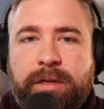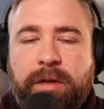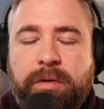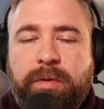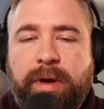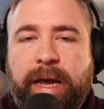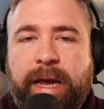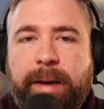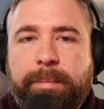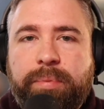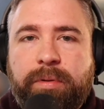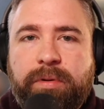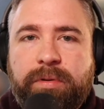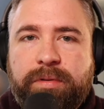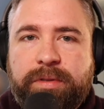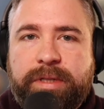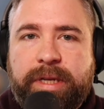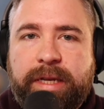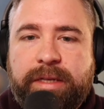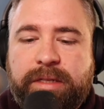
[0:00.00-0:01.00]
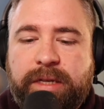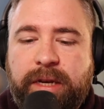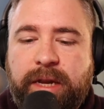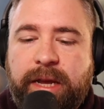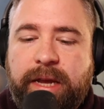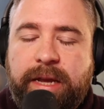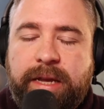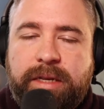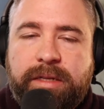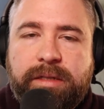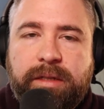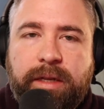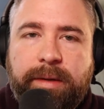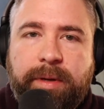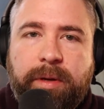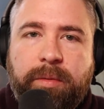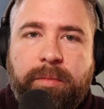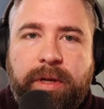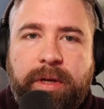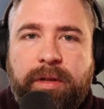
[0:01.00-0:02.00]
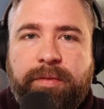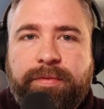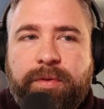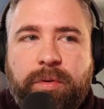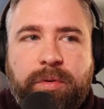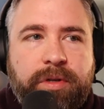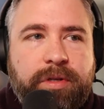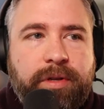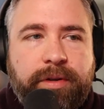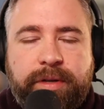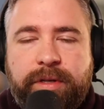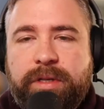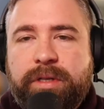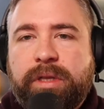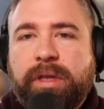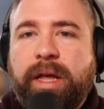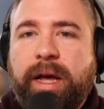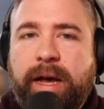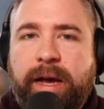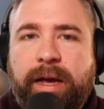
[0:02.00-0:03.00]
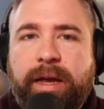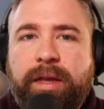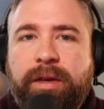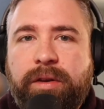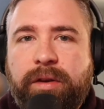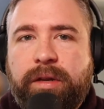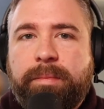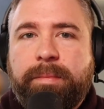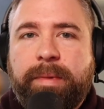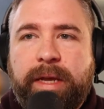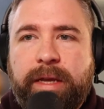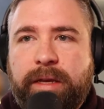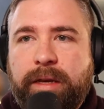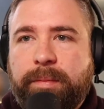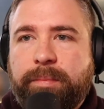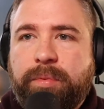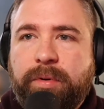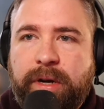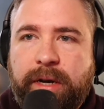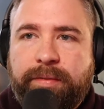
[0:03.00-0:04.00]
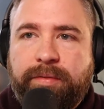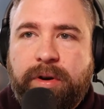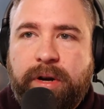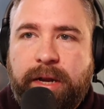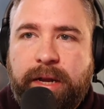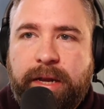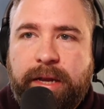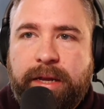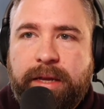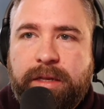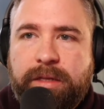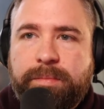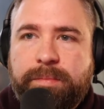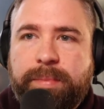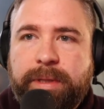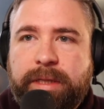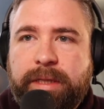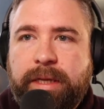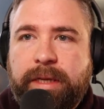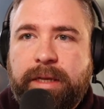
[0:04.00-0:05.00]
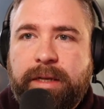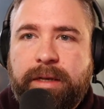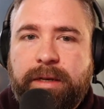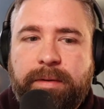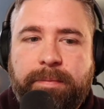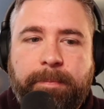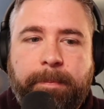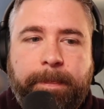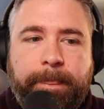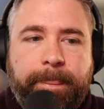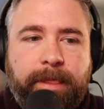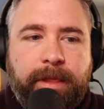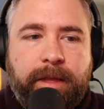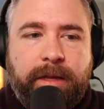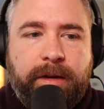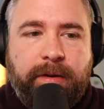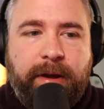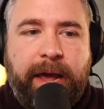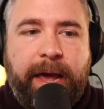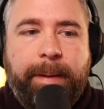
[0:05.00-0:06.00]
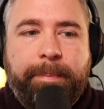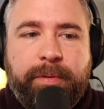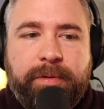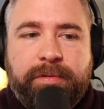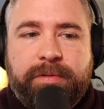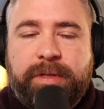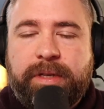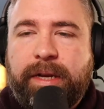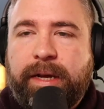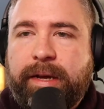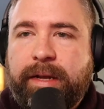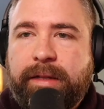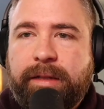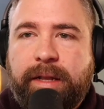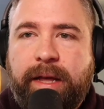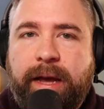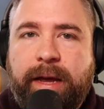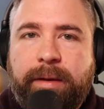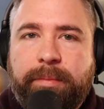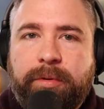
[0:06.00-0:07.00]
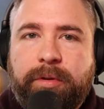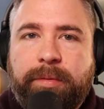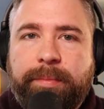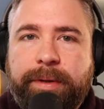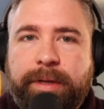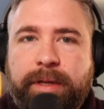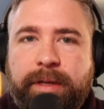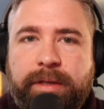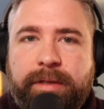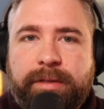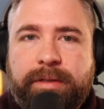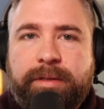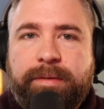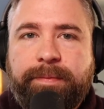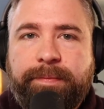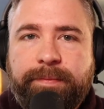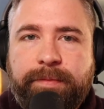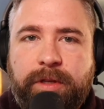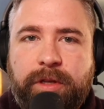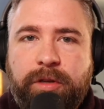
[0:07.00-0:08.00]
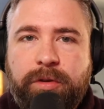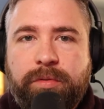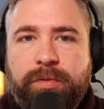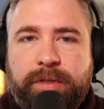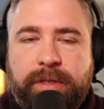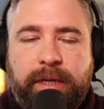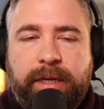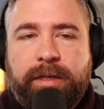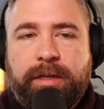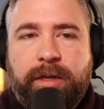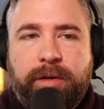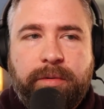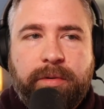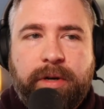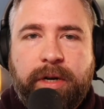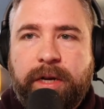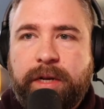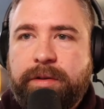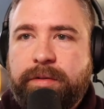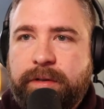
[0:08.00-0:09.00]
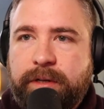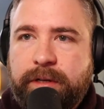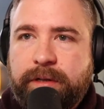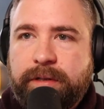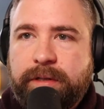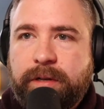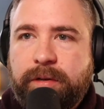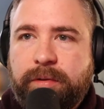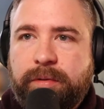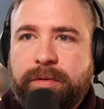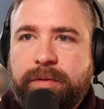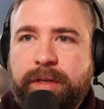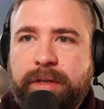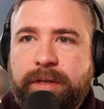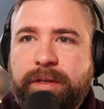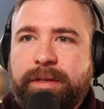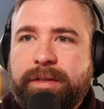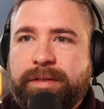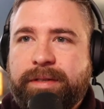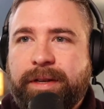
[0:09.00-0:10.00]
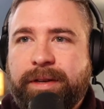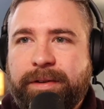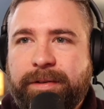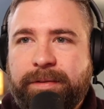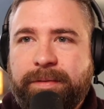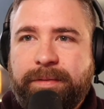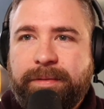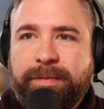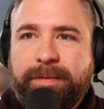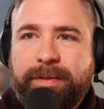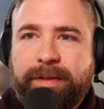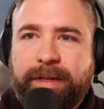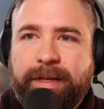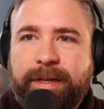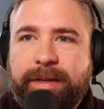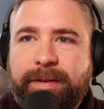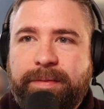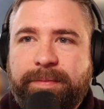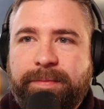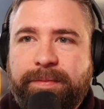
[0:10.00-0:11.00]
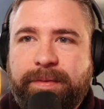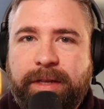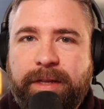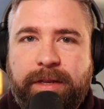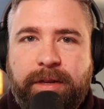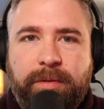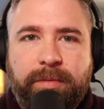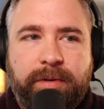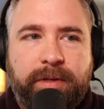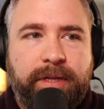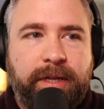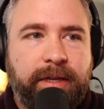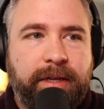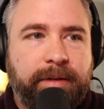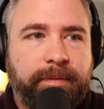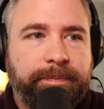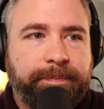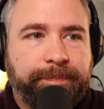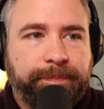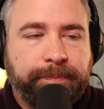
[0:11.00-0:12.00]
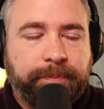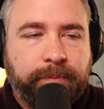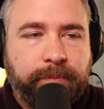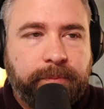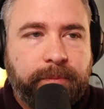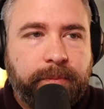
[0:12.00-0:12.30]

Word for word: So Apple sets an age limit. Well, of course you can just lie and you can make up whatever age, but then you know Apple's not liable because you said you were 100 years old, so um, right. and you were 10